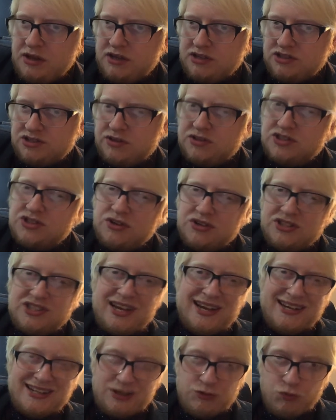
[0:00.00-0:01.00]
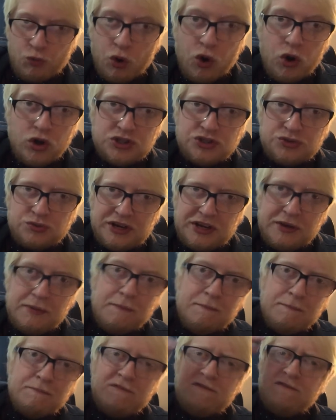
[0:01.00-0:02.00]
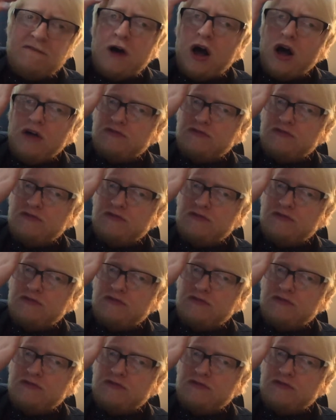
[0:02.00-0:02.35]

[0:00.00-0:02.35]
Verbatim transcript: so it's not exactly watery, far